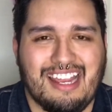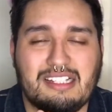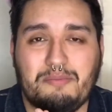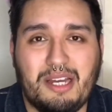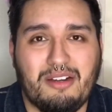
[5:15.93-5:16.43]

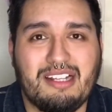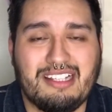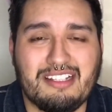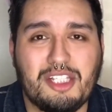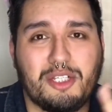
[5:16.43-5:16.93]
Let's bury
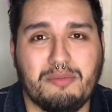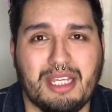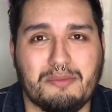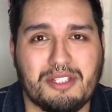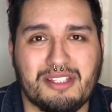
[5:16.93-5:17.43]
these two
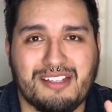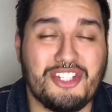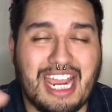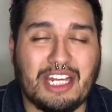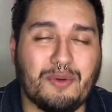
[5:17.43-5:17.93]
memes,
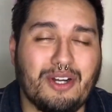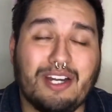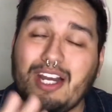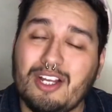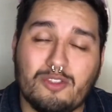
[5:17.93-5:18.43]

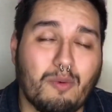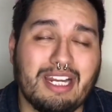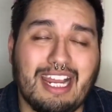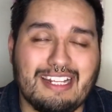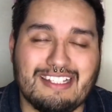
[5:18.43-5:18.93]
January
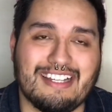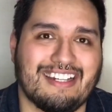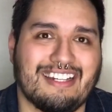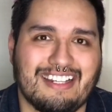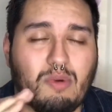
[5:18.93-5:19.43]

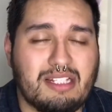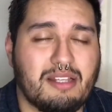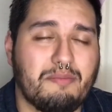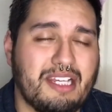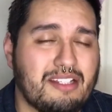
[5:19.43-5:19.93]
2018.
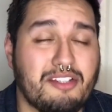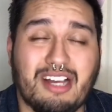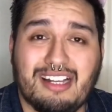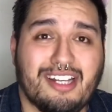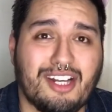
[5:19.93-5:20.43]
Rest in peace,
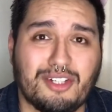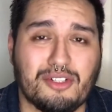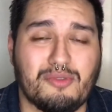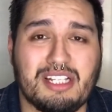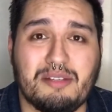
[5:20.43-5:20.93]
Ugandan
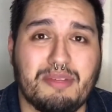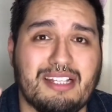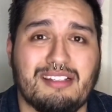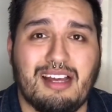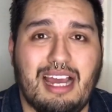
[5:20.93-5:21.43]
Knuckles, rest in
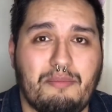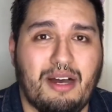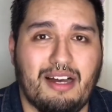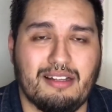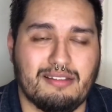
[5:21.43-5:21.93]
peace, Tide
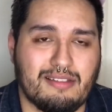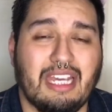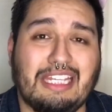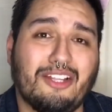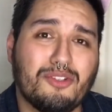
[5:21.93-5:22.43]
Pods.
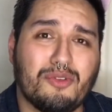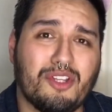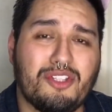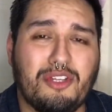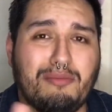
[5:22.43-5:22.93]
And those were
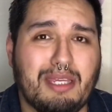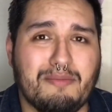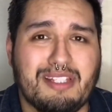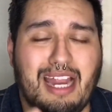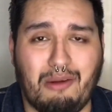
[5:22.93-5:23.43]
the two
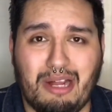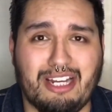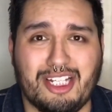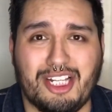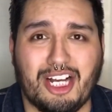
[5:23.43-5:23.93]
memes that I
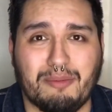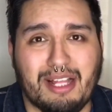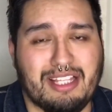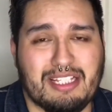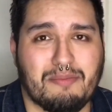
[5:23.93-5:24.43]
wanted to talk
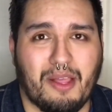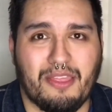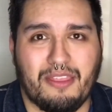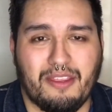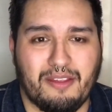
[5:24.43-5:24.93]
about this
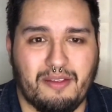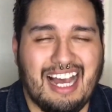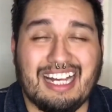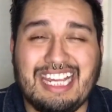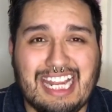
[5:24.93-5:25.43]
month.
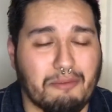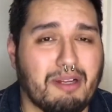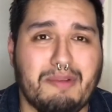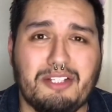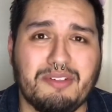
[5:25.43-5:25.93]
Again, I'm
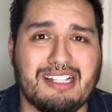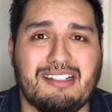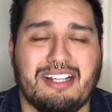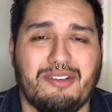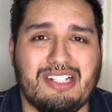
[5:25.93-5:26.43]
gonna be doing
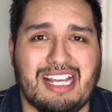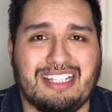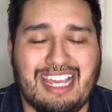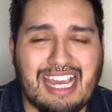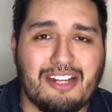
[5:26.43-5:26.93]
this series
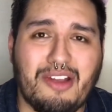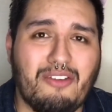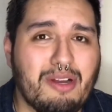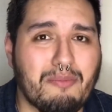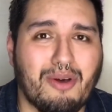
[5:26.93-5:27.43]
at the end of
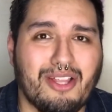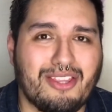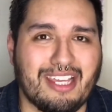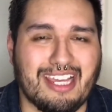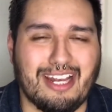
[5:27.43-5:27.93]
every
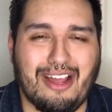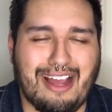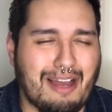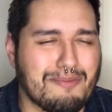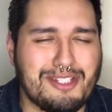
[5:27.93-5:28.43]
month, and
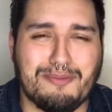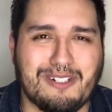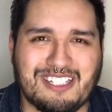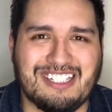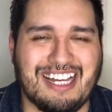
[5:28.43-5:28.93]
I'm
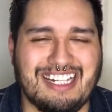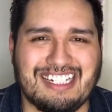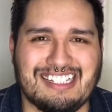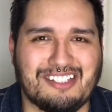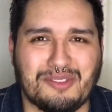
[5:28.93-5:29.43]
super excited
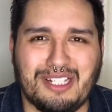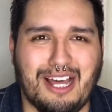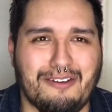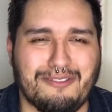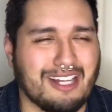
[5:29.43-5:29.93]
because this was a
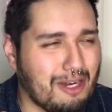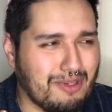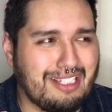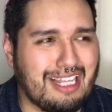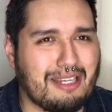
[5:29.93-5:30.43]
lot of fun. I
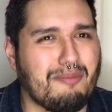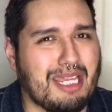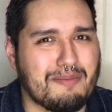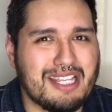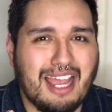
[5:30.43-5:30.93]
really like
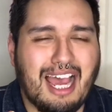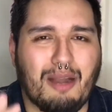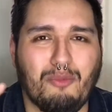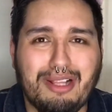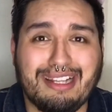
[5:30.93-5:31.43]
memes,
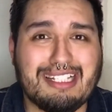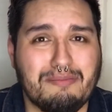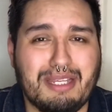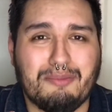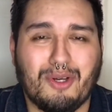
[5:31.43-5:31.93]
I'm really
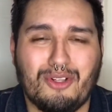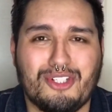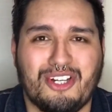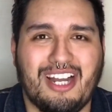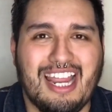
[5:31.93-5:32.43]
into meme
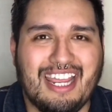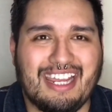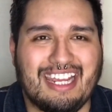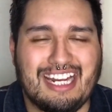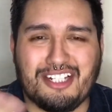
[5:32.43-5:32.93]
culture,
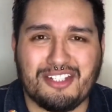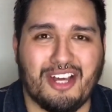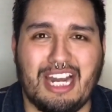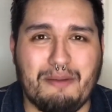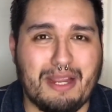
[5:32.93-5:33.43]
and I just
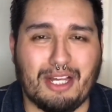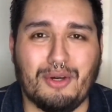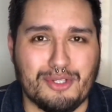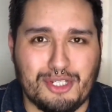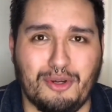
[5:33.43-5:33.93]
thought I'd make a
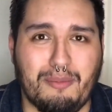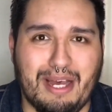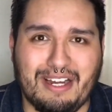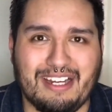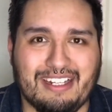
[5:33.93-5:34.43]
whole show
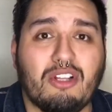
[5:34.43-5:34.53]
about it.